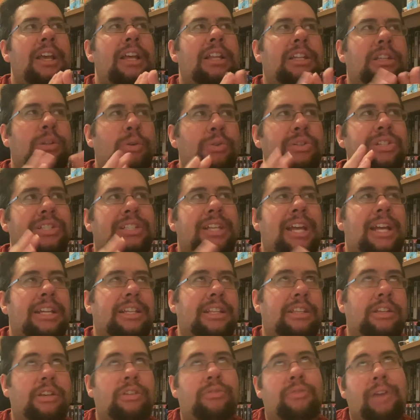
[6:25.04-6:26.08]
Lord
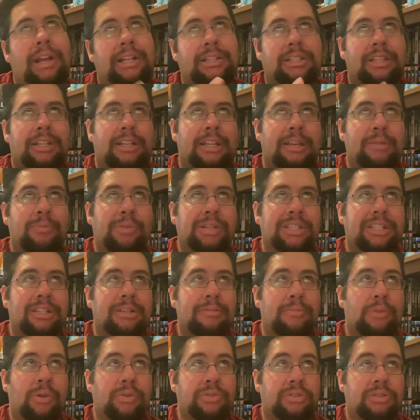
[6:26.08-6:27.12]
Zed, granted he wasn't
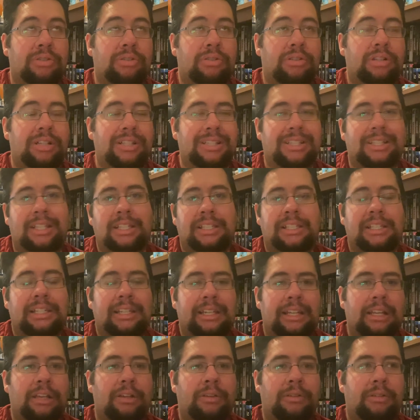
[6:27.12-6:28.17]
the most
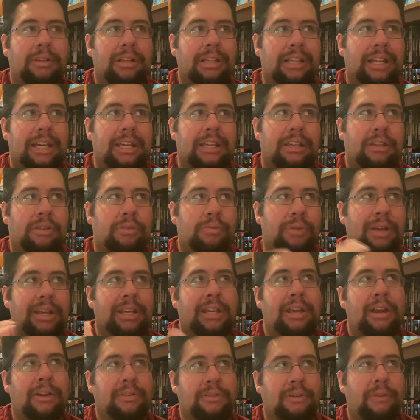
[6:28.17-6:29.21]
consistently like great
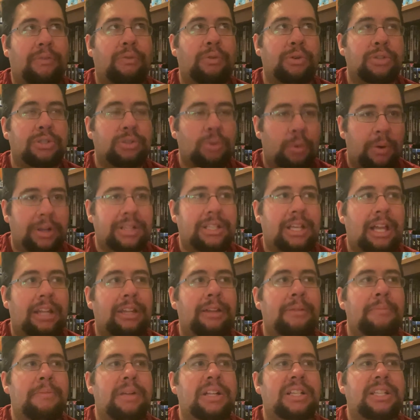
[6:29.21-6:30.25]
character for
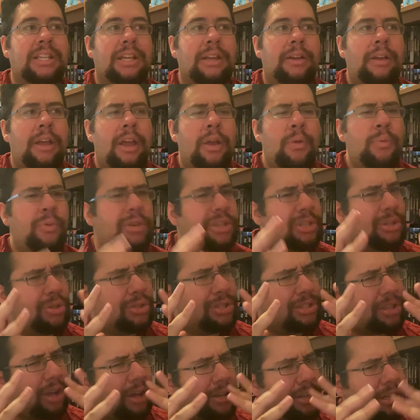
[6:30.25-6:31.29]
storytelling, but when you
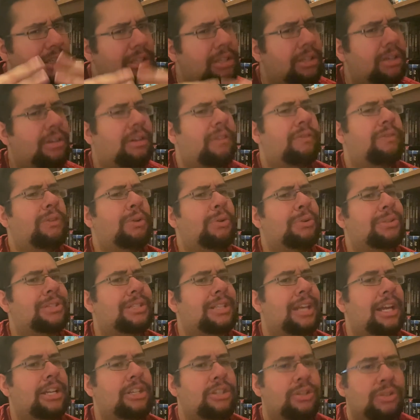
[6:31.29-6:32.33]
saw the look of Lord
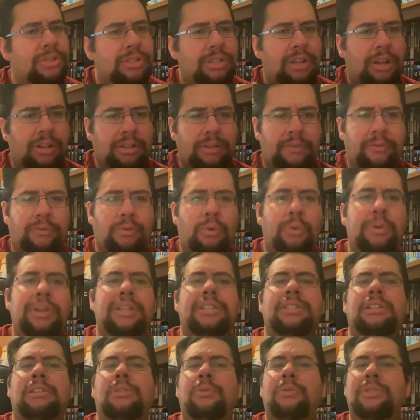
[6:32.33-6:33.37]
Zed, you saw the
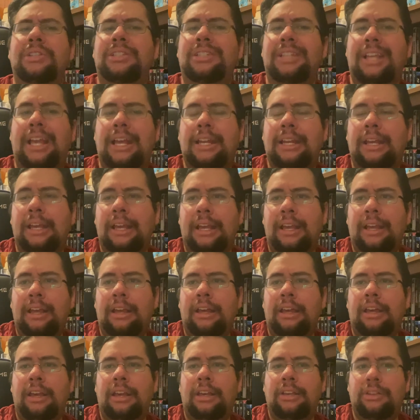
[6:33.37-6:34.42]
voice of Lord Zed,
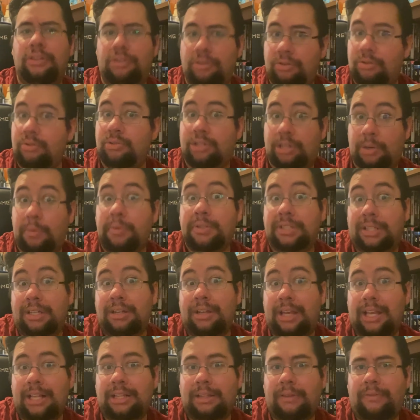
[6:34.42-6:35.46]
you knew shit was going
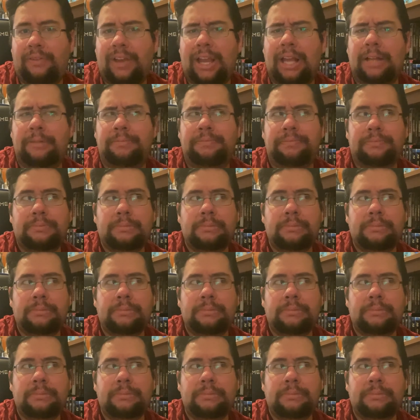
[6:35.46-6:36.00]
to hit the fan.